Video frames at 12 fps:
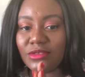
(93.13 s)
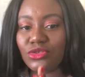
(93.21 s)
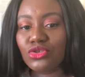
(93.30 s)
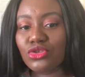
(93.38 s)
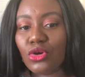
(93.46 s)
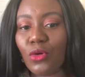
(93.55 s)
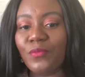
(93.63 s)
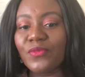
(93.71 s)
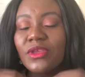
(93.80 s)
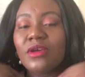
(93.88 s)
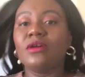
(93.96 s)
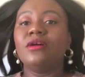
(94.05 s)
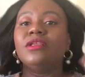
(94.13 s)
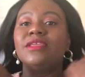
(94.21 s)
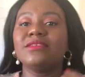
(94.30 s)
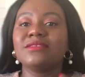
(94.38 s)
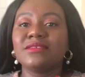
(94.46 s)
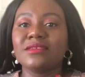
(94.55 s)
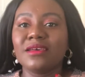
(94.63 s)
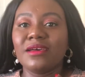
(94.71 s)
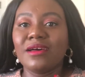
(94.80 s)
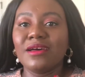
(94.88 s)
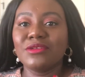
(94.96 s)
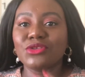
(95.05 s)
So let's
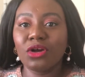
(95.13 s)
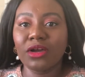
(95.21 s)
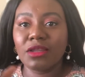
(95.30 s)
talk a